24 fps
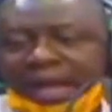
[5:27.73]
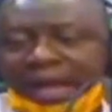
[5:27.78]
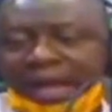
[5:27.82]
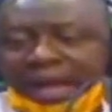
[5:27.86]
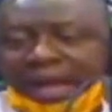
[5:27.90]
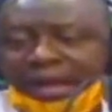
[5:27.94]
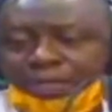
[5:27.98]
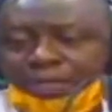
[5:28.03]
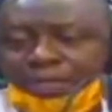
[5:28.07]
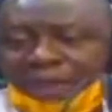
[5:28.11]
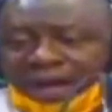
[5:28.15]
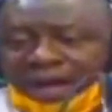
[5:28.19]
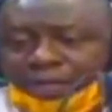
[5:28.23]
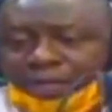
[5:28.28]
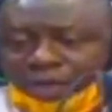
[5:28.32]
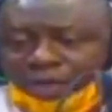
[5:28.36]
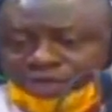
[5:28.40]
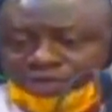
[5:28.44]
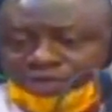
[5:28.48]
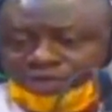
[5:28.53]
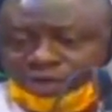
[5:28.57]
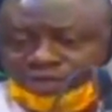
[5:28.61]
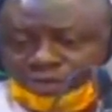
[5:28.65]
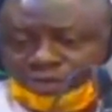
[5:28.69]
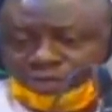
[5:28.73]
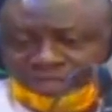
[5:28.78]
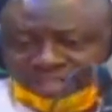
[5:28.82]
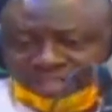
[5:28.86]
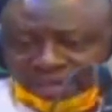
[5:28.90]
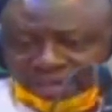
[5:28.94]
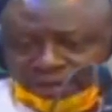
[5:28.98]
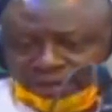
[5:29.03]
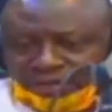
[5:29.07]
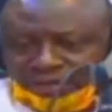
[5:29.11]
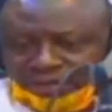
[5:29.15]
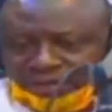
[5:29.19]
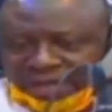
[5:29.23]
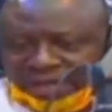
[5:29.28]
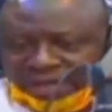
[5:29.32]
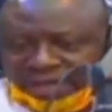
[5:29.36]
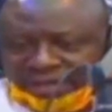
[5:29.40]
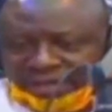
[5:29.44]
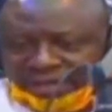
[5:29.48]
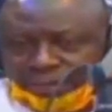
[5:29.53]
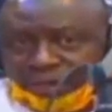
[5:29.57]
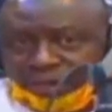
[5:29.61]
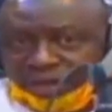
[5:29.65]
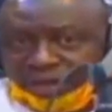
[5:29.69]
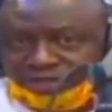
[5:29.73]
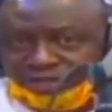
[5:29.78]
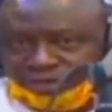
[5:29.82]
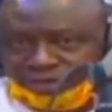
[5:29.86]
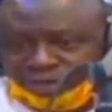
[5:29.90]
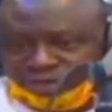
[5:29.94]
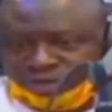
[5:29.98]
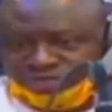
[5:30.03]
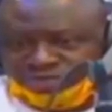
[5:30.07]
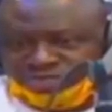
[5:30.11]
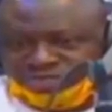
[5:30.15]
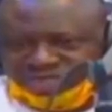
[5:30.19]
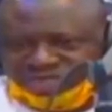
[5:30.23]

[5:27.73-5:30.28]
I, I, must also tell you that the point you just